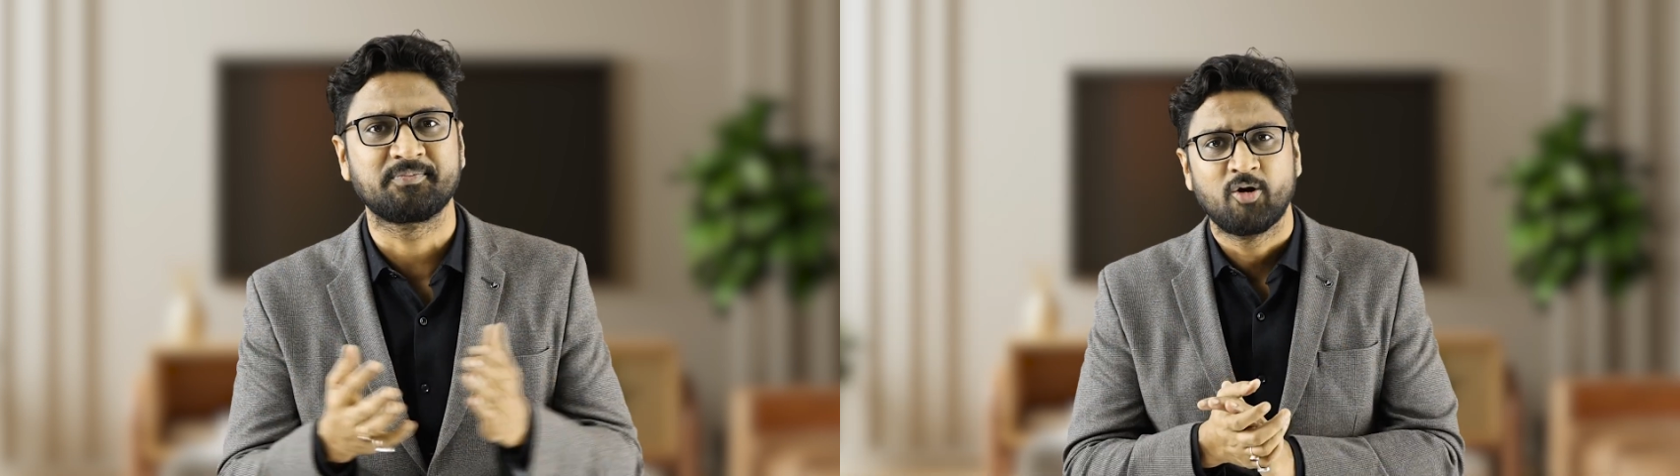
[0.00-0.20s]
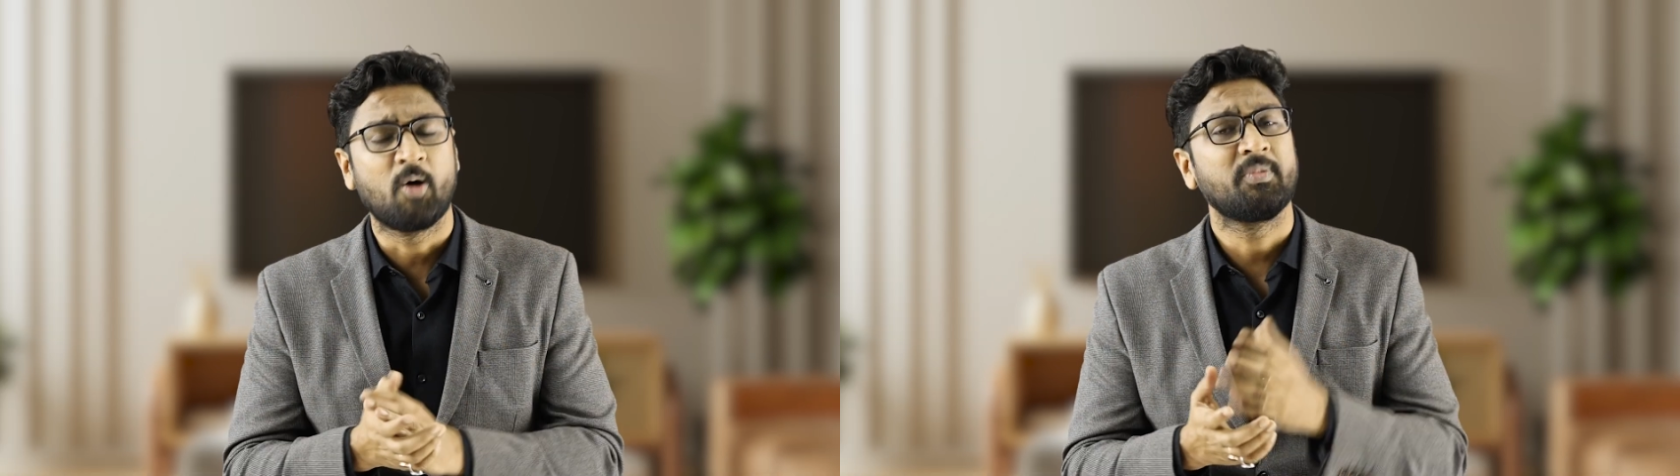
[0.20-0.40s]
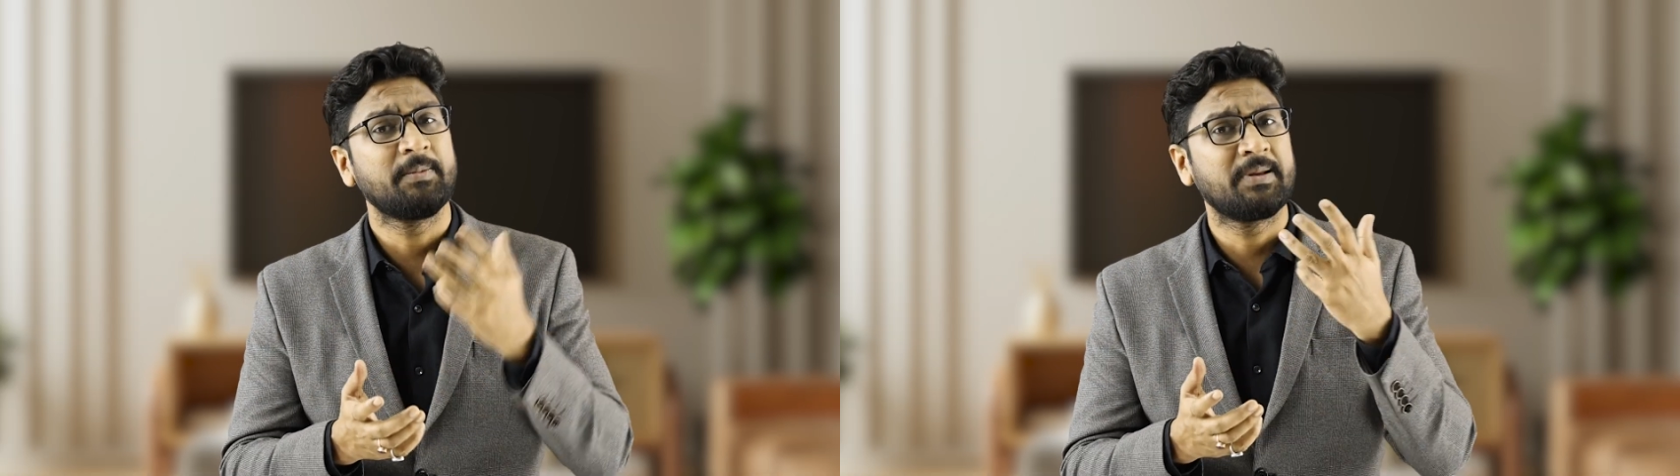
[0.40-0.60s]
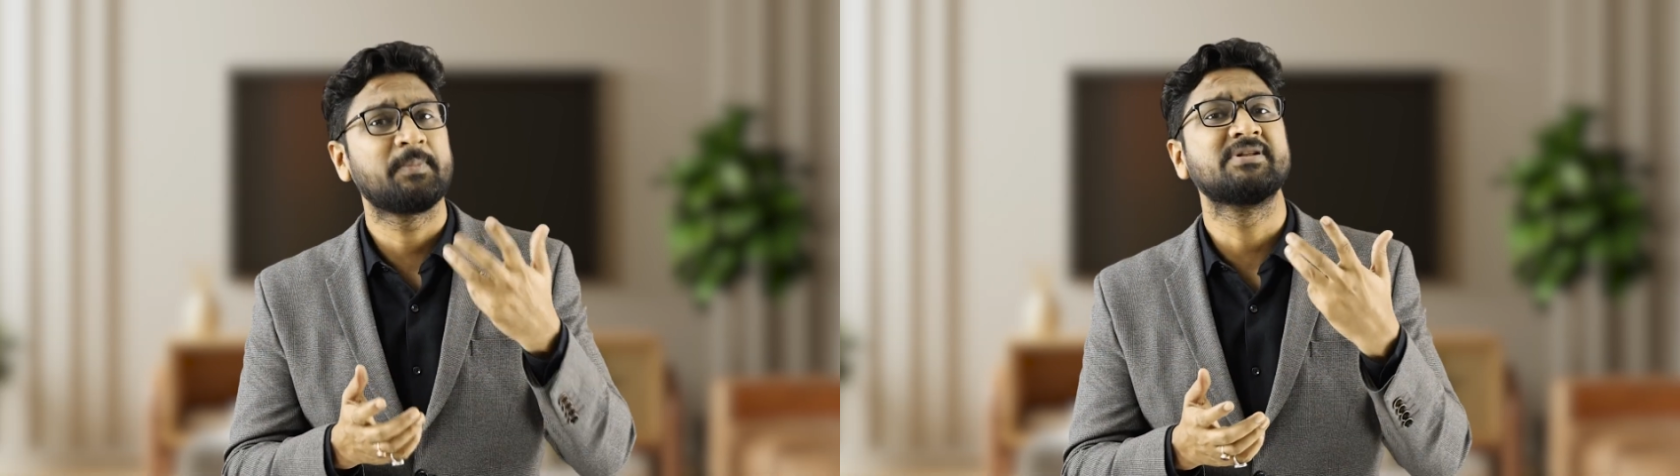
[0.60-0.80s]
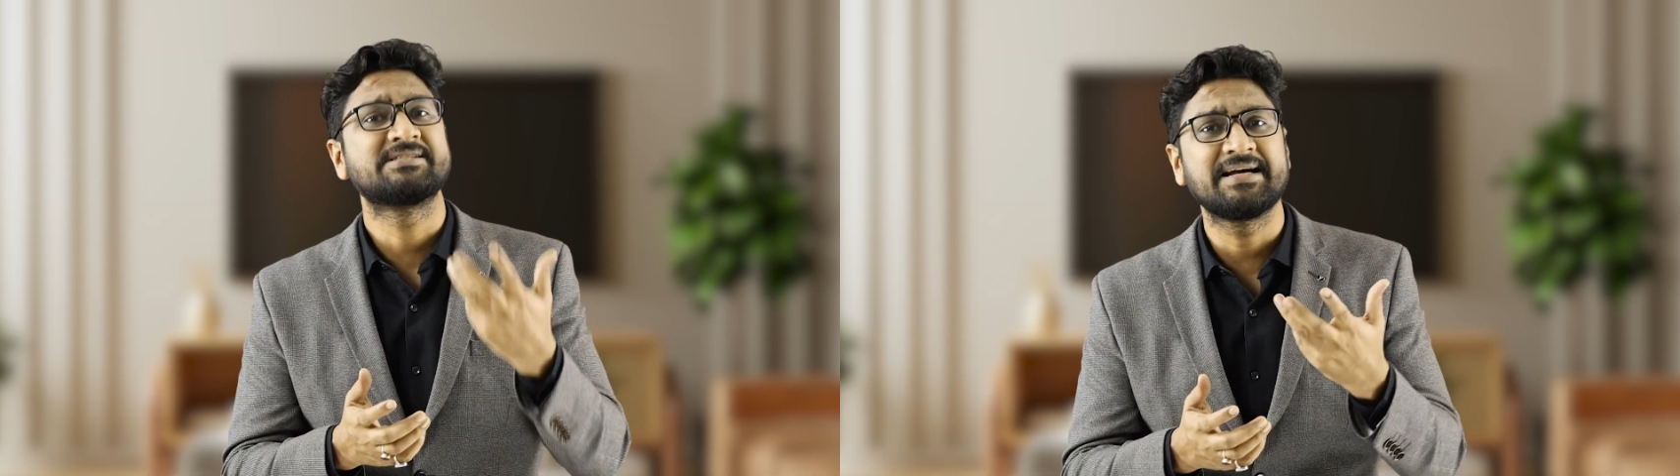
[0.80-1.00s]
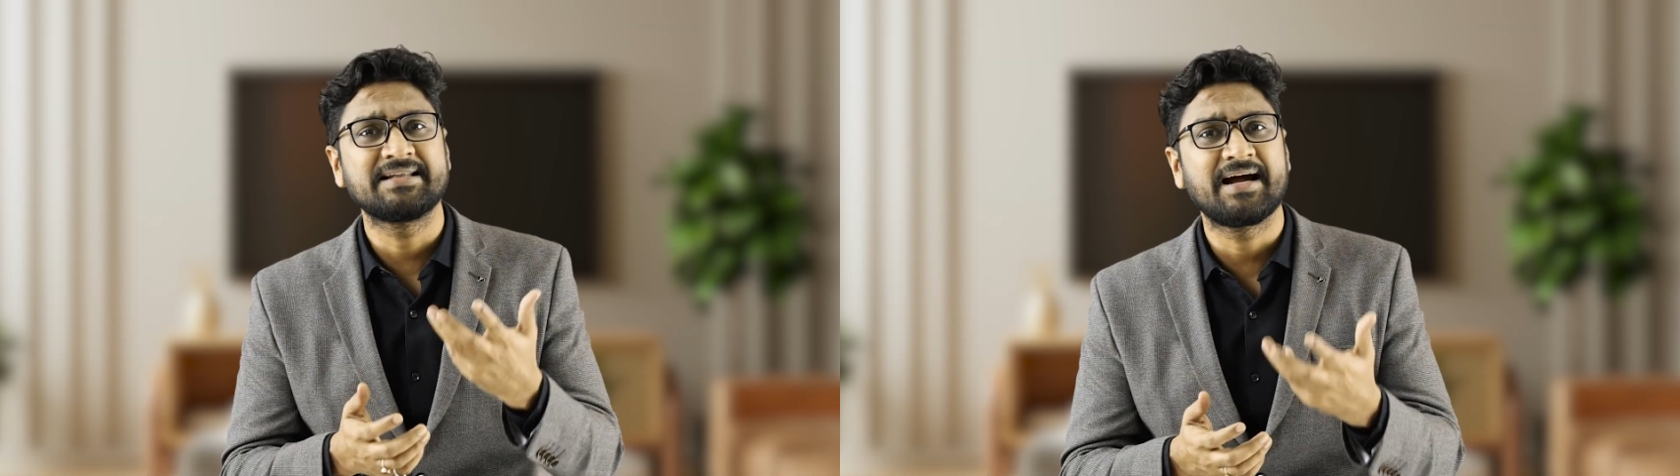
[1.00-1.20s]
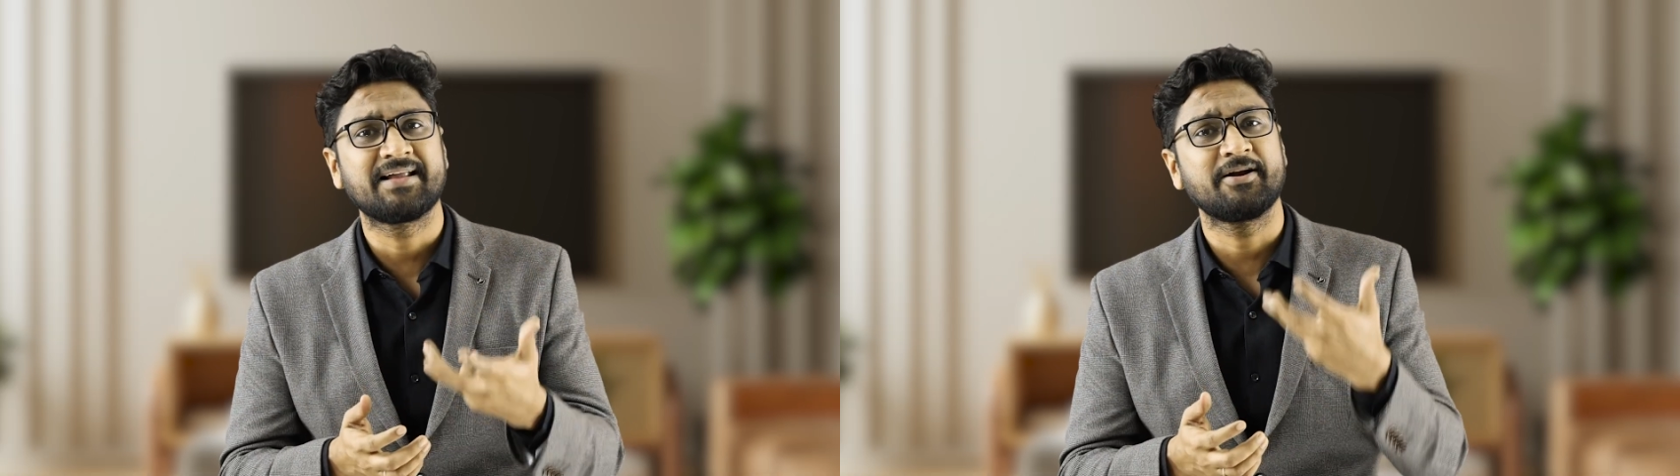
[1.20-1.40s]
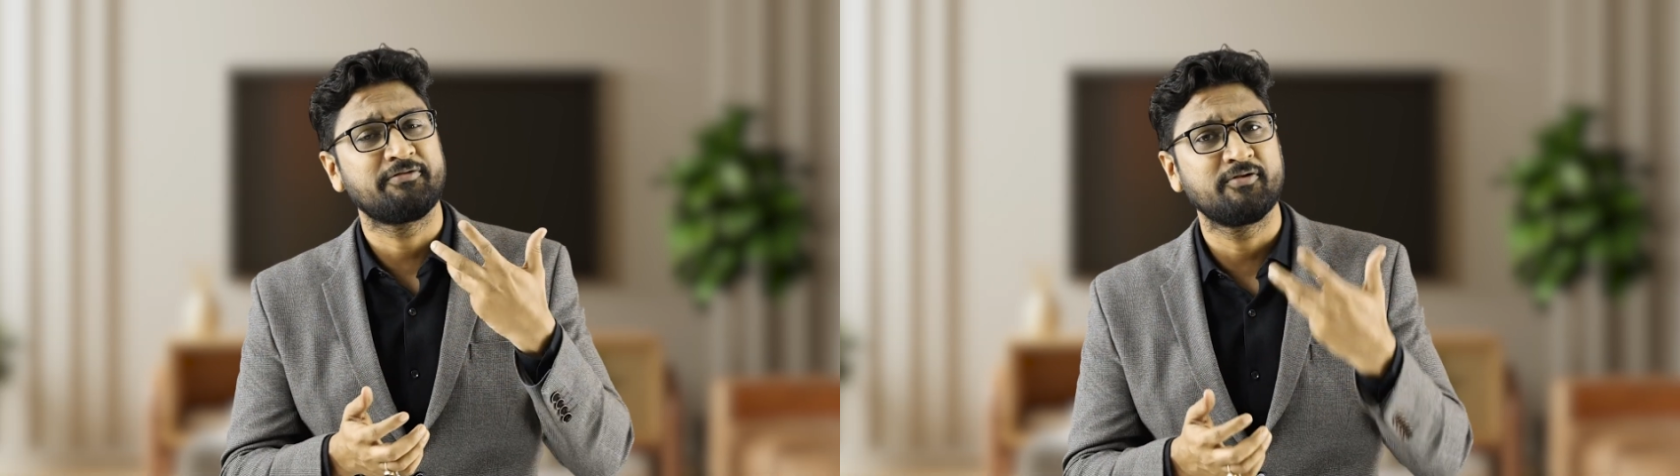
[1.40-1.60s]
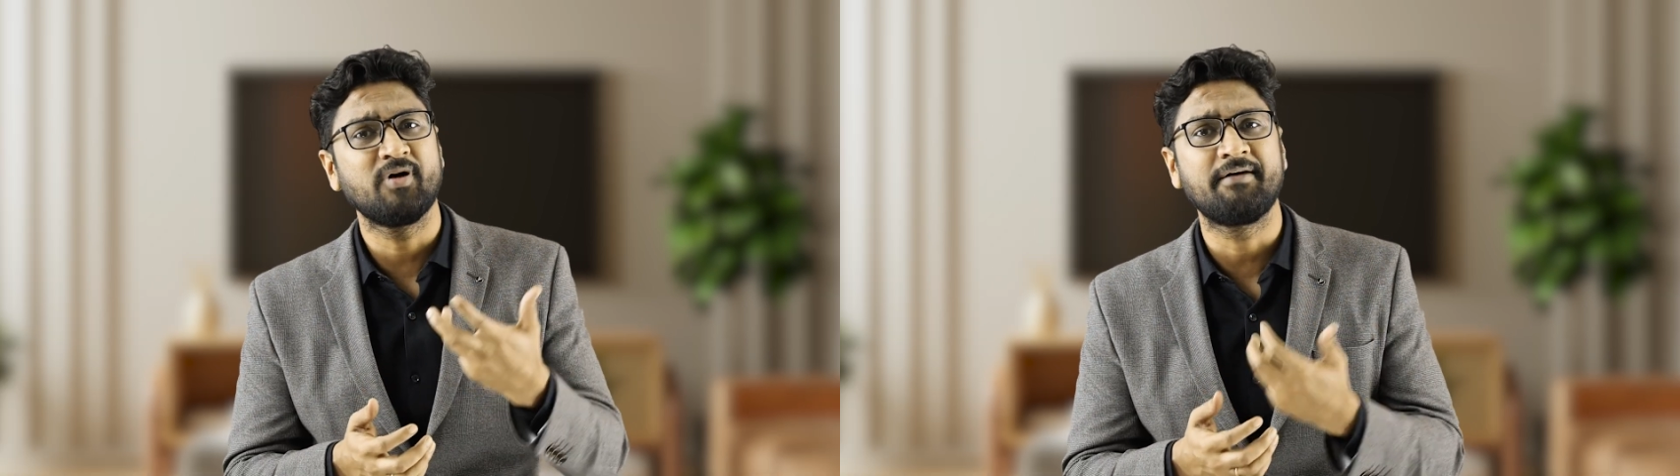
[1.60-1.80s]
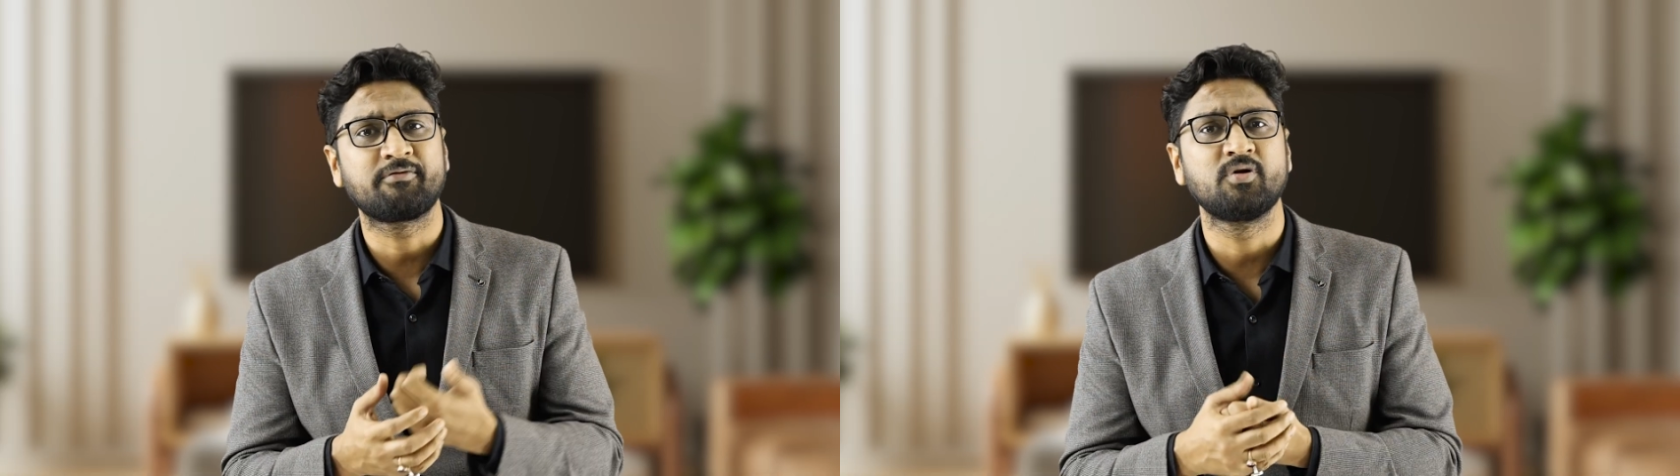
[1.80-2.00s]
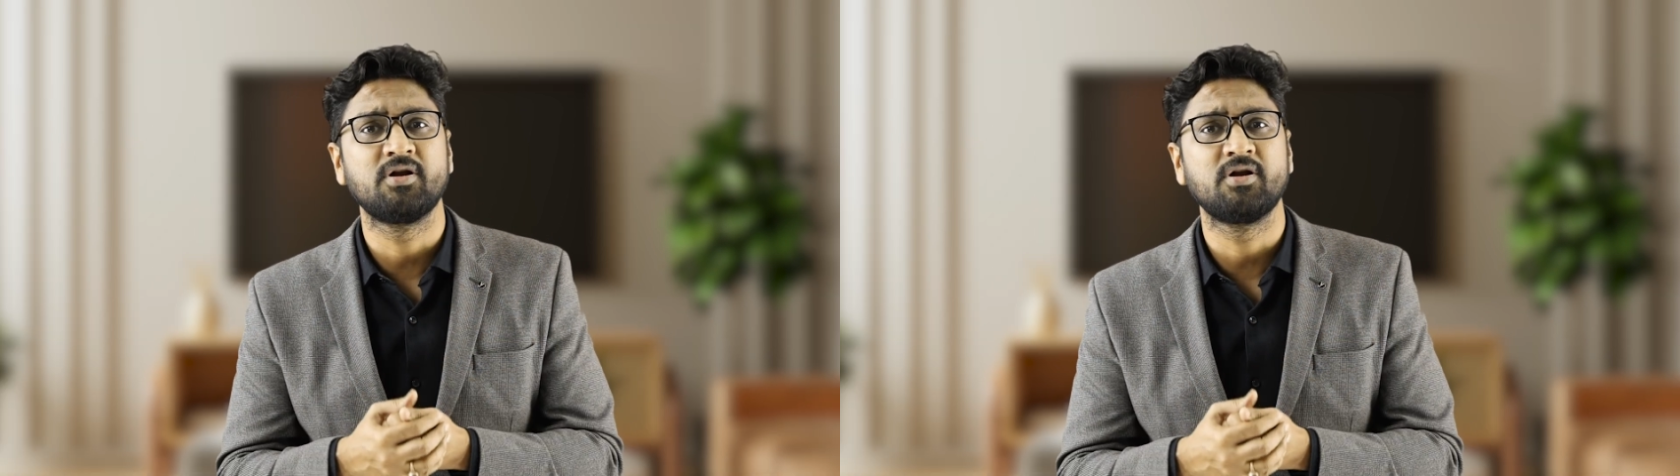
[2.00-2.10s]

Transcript: Normally, people say that if you have to